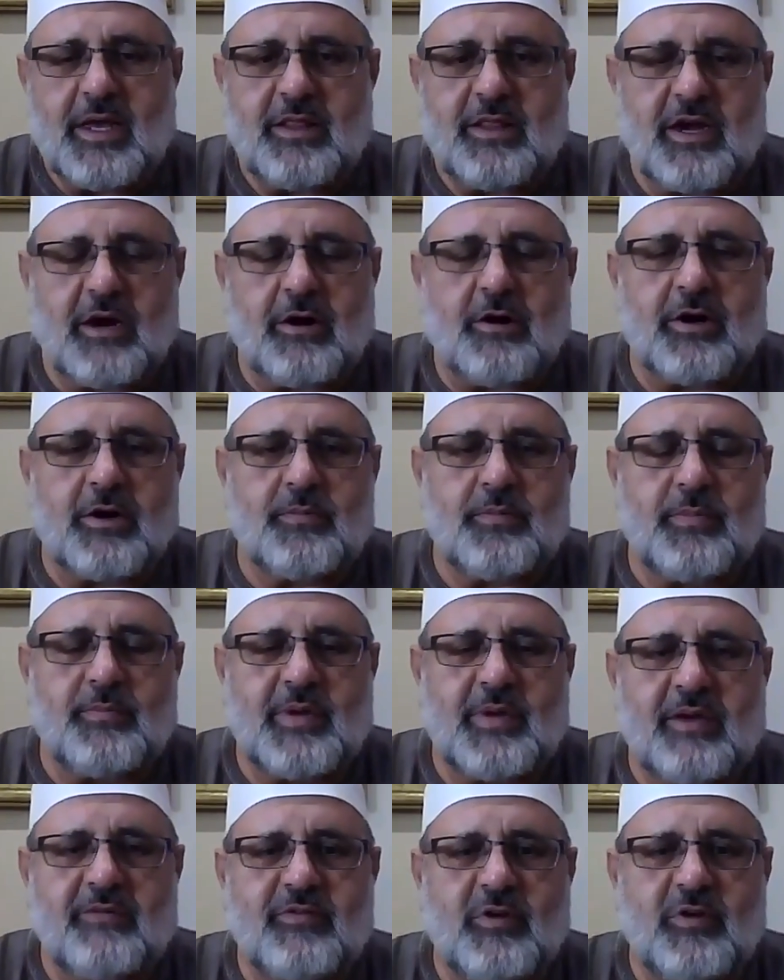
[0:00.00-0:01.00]
they are
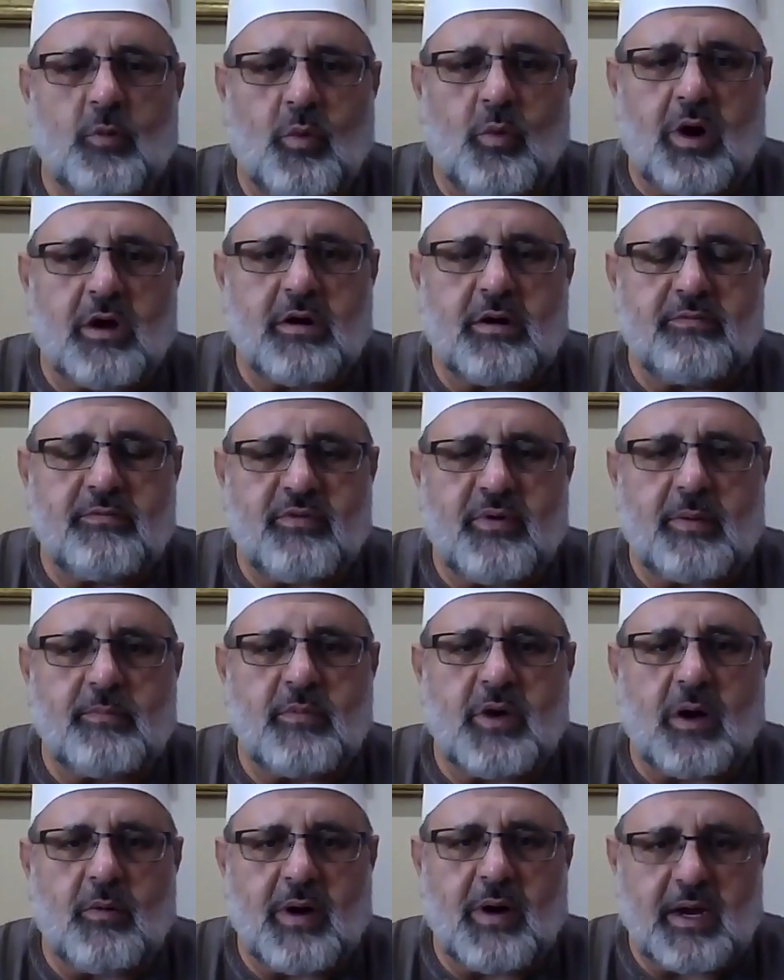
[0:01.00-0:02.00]
given water from
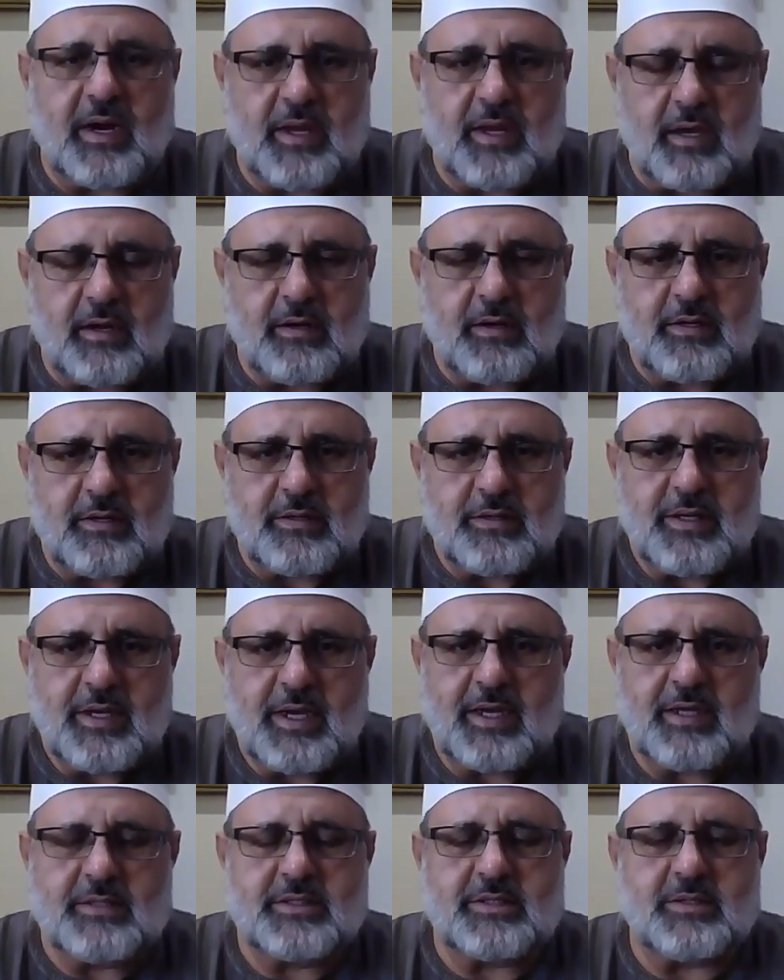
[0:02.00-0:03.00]
qawarir.
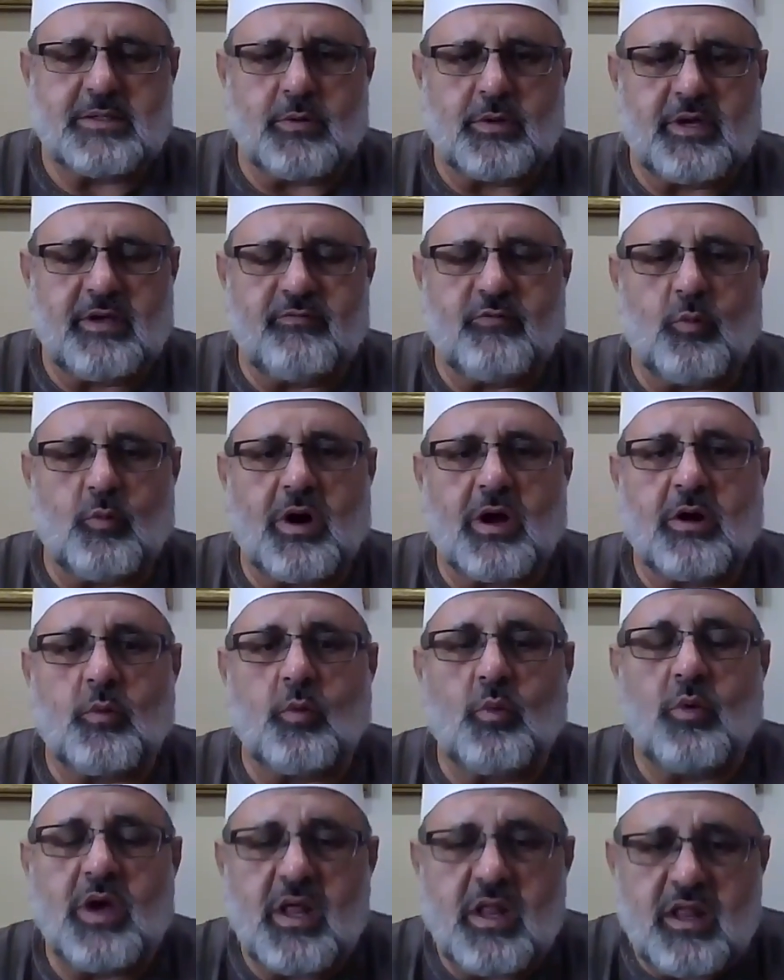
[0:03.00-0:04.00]
It's given water
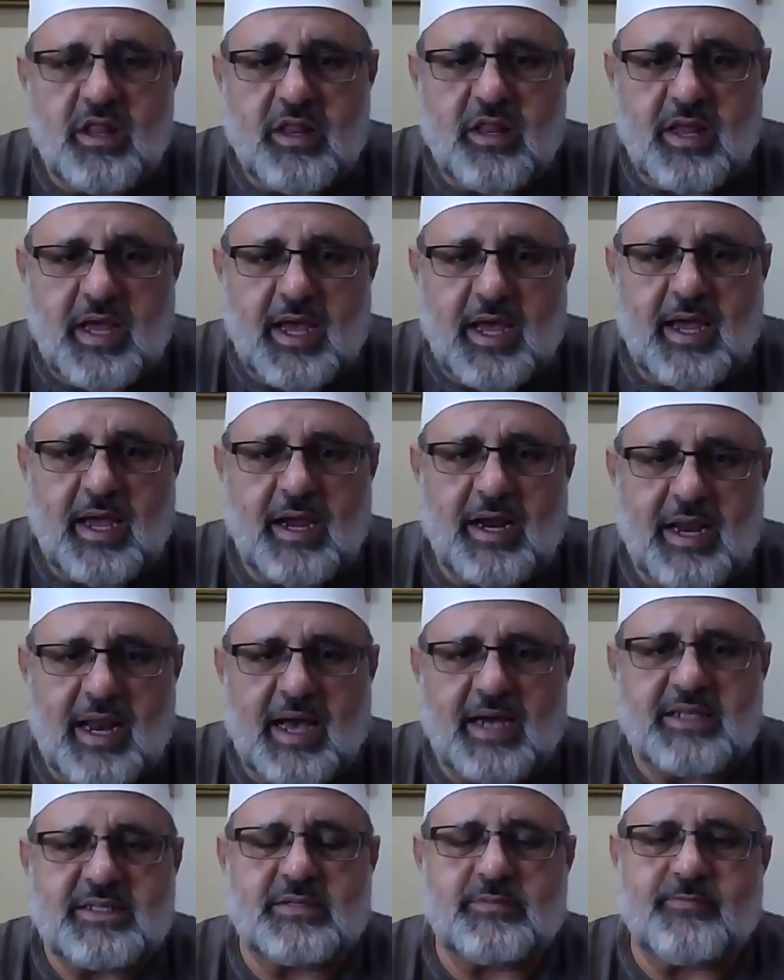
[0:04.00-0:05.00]
with a
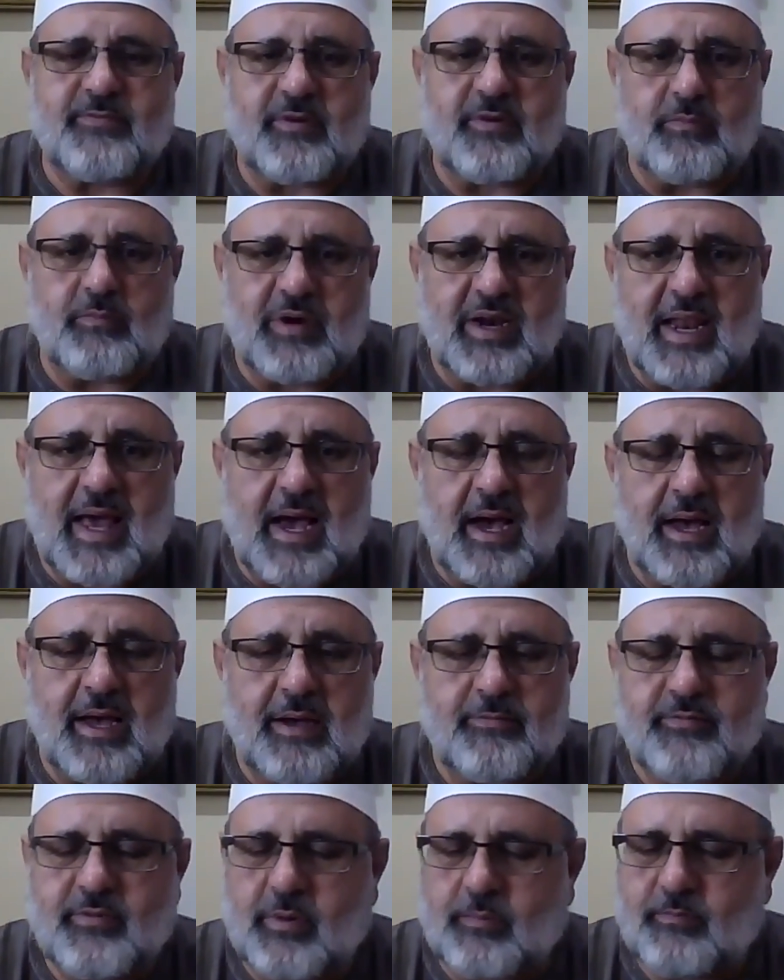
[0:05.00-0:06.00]
glass from
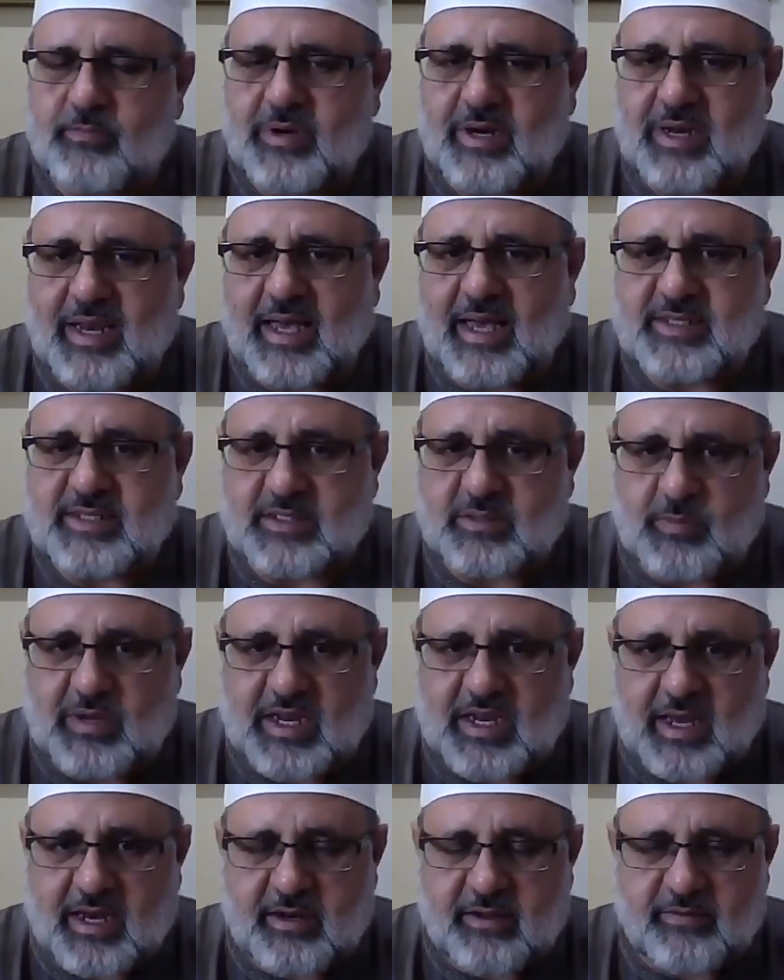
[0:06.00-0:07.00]
glasses
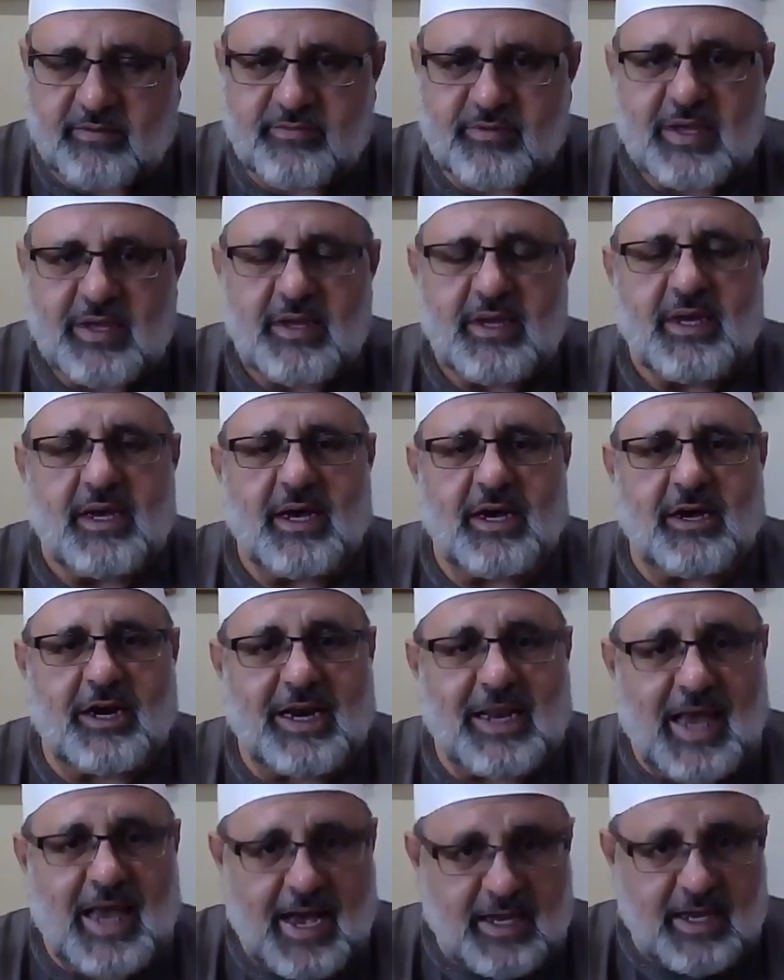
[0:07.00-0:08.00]
made out of a
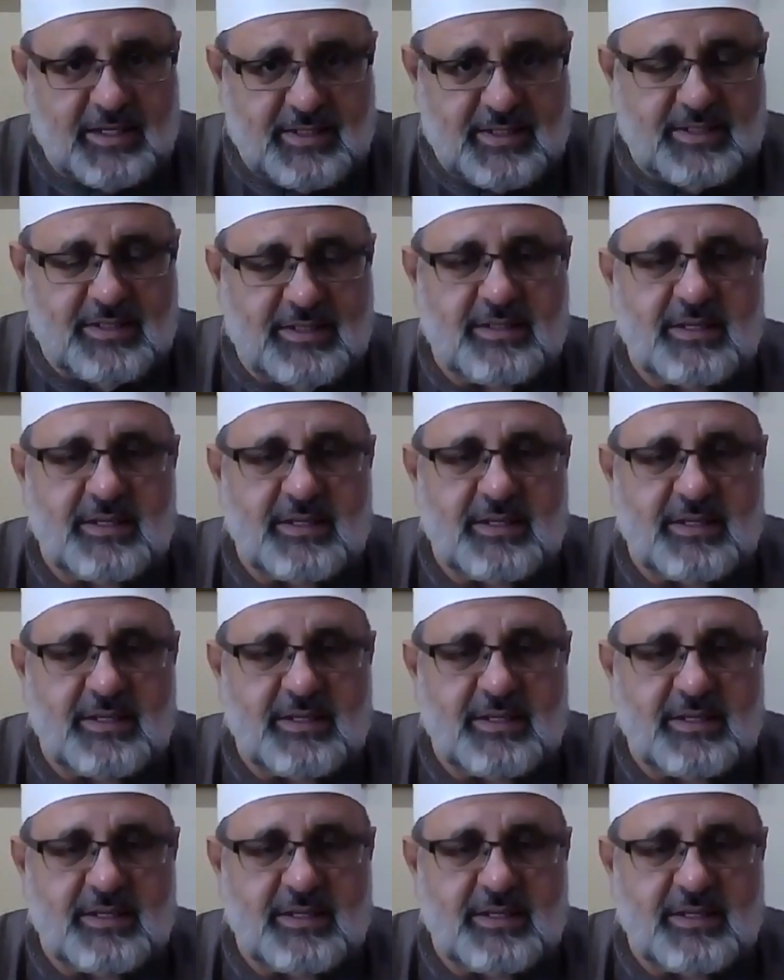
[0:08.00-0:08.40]
glass.